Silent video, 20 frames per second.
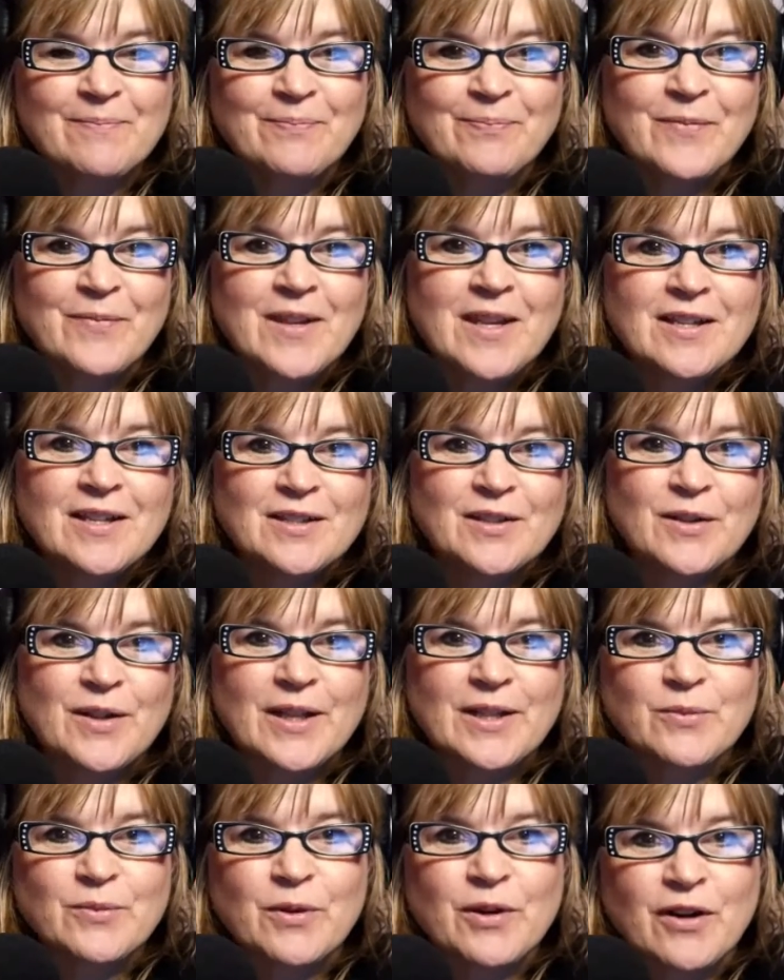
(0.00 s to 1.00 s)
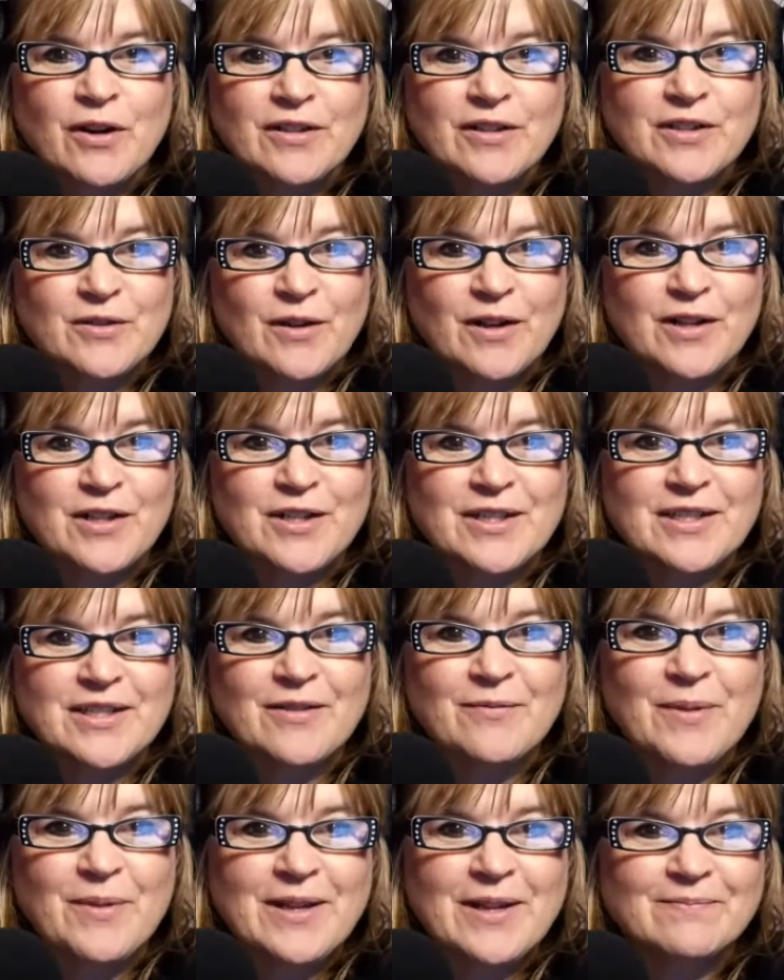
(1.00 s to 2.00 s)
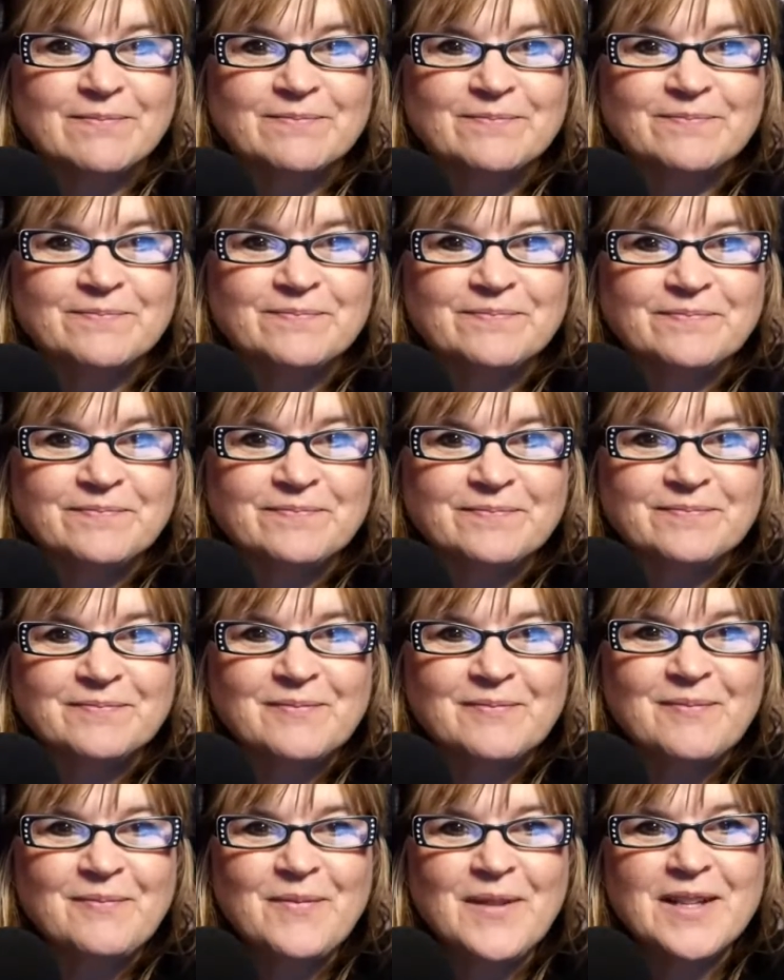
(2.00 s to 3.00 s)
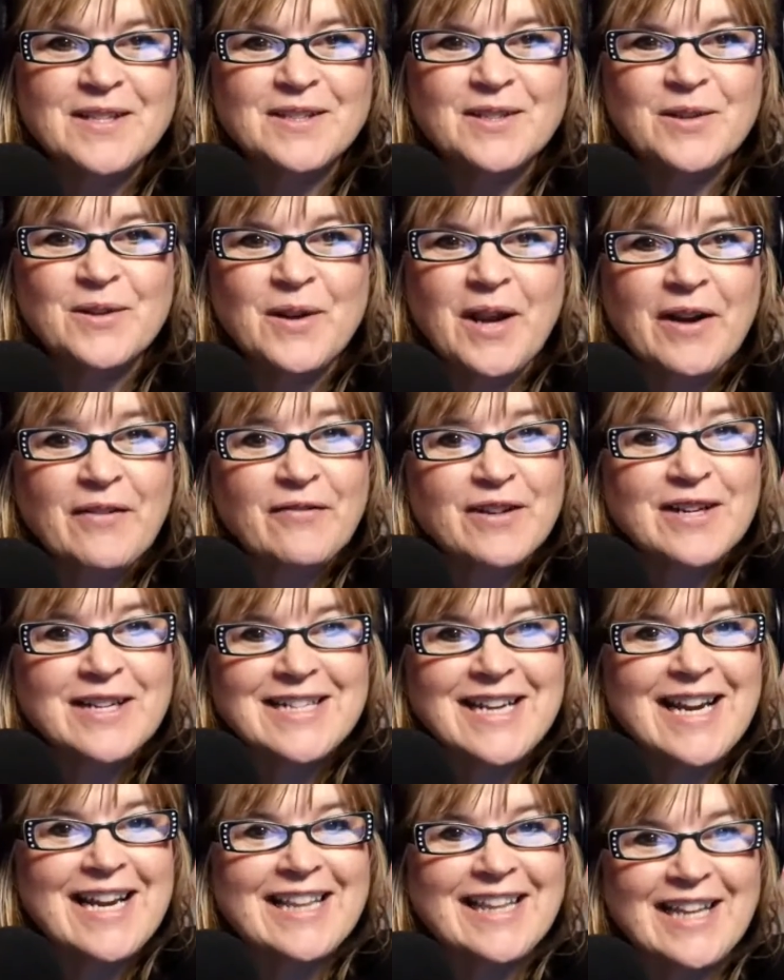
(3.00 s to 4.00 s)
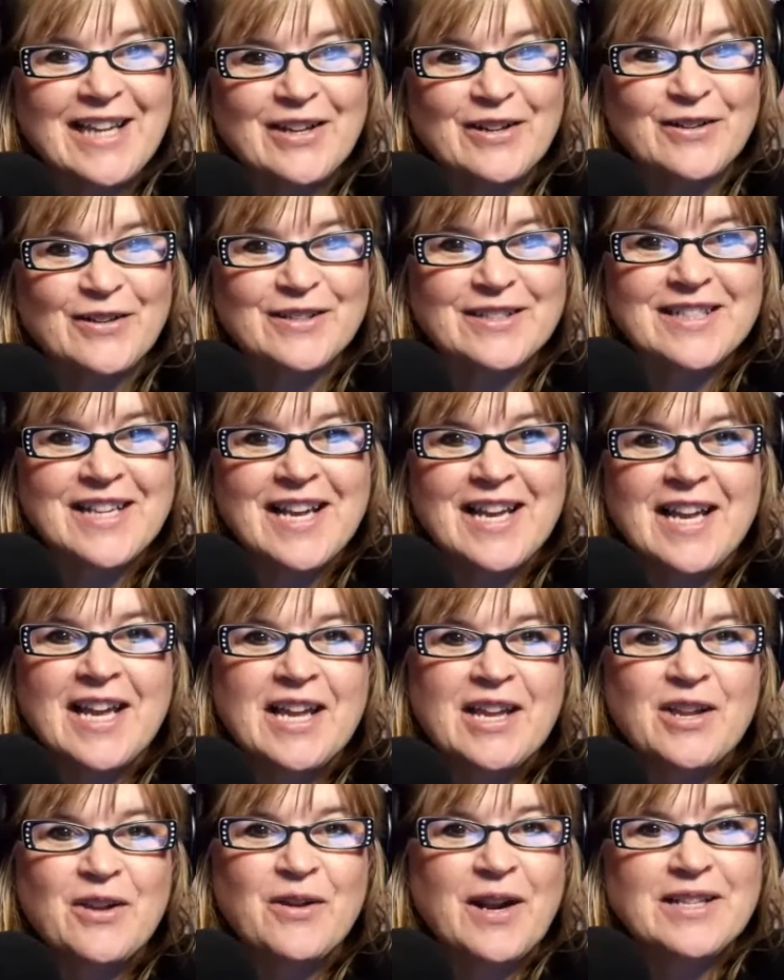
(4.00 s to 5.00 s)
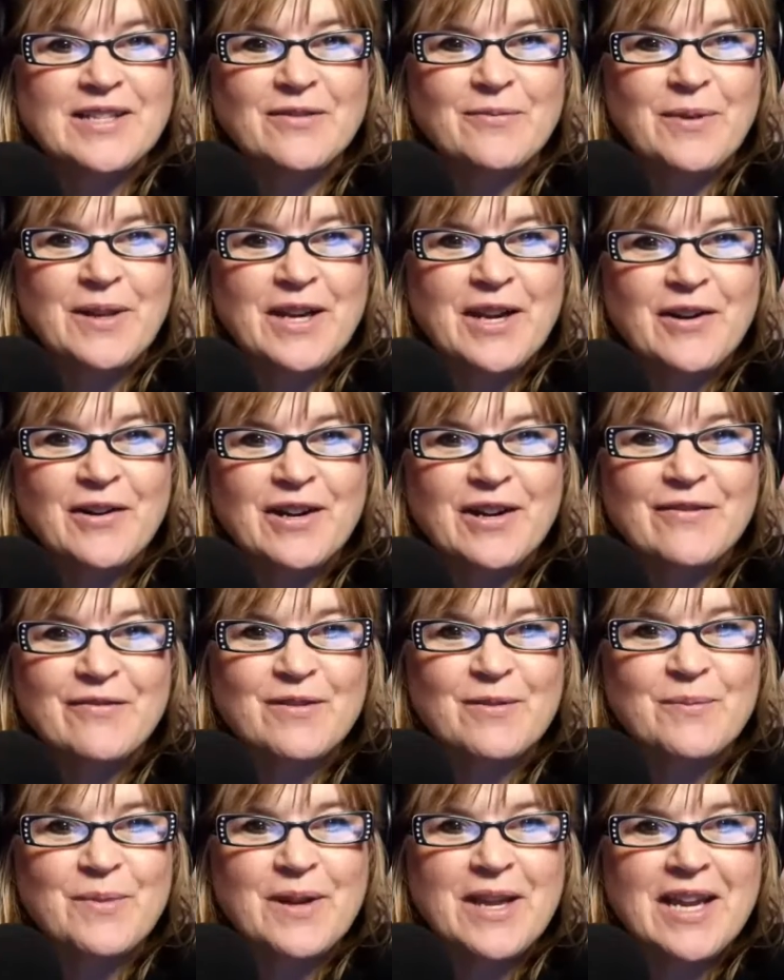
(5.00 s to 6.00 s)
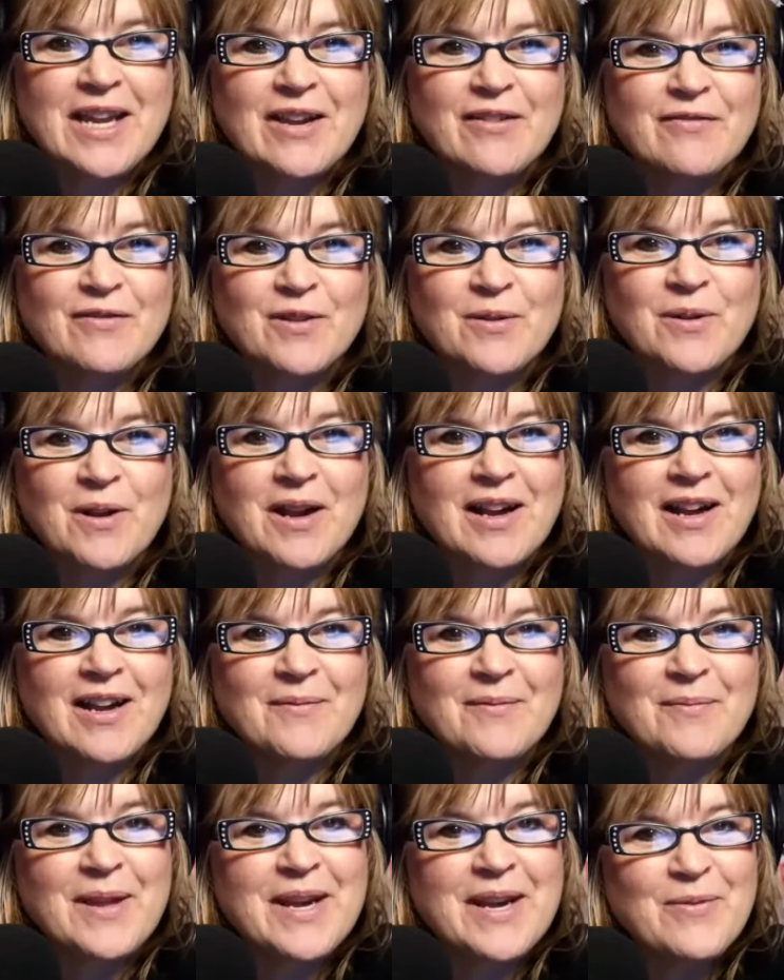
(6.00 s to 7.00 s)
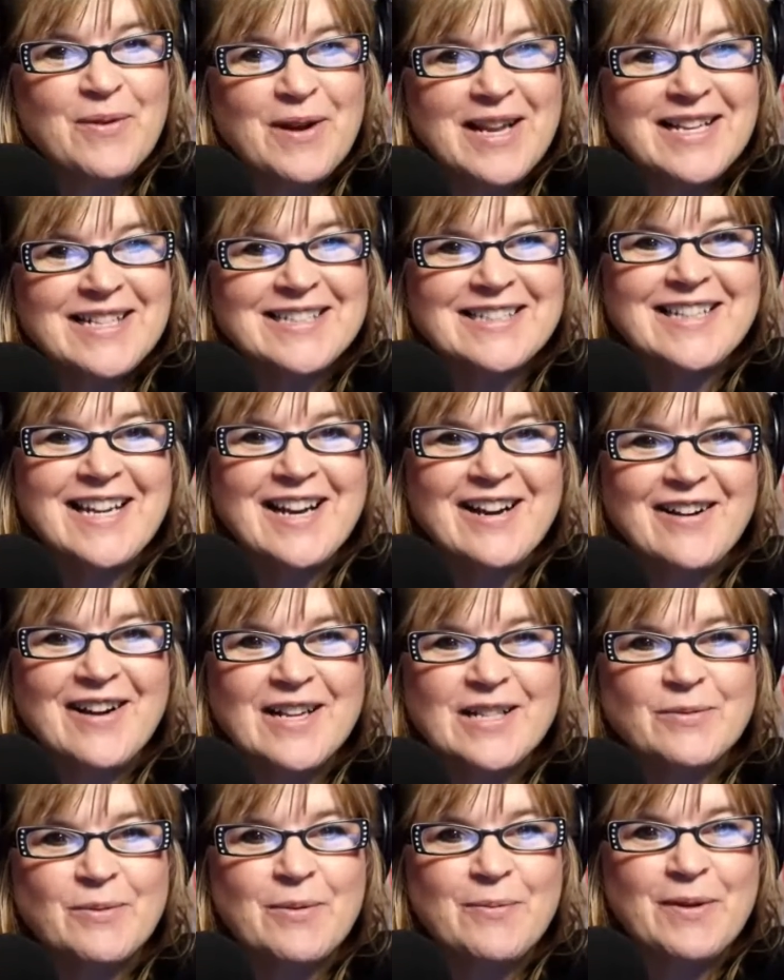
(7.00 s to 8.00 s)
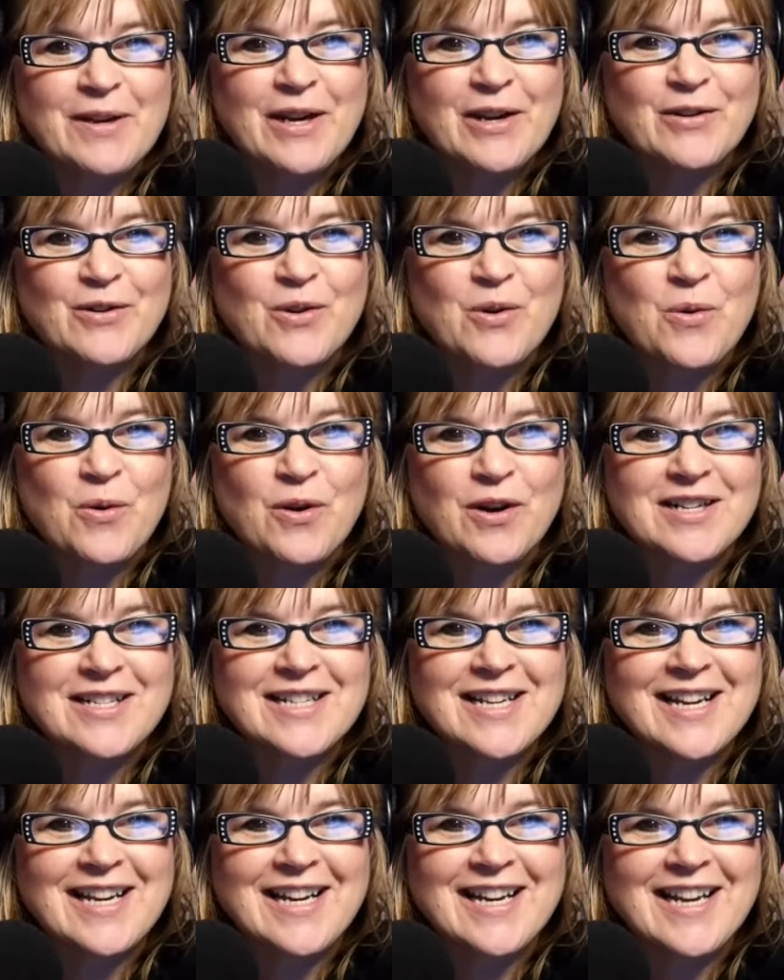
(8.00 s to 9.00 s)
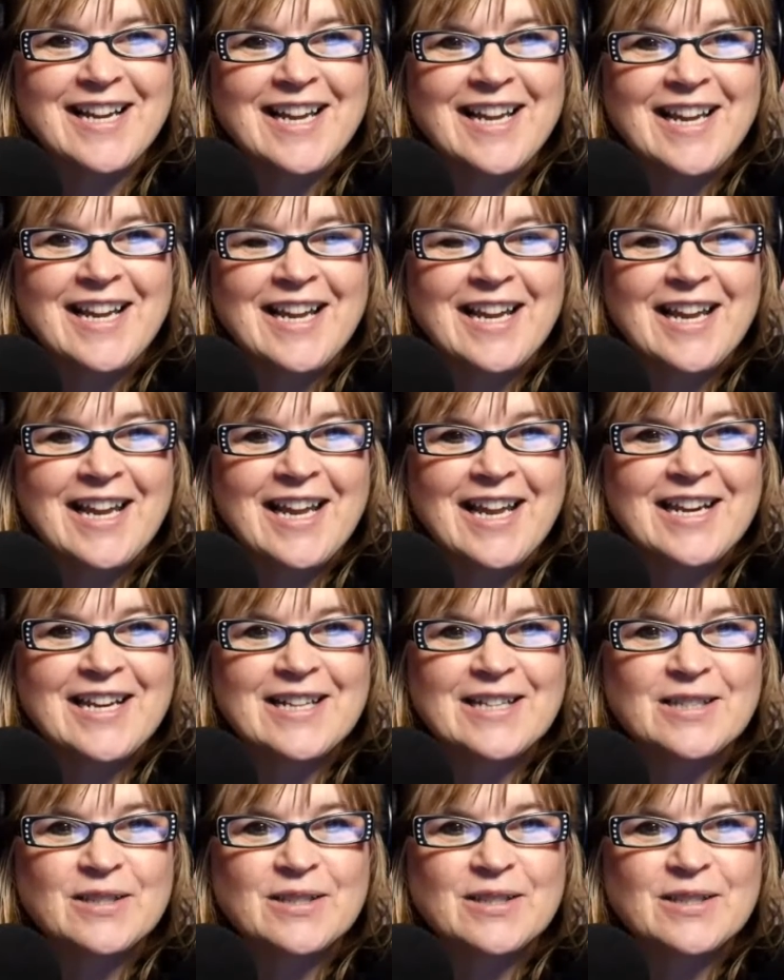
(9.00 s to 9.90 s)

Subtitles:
So that's what our instructions have been. So, everyday leaders, you guys have been hearing from me for many weeks now as we've been under quarantine, and it's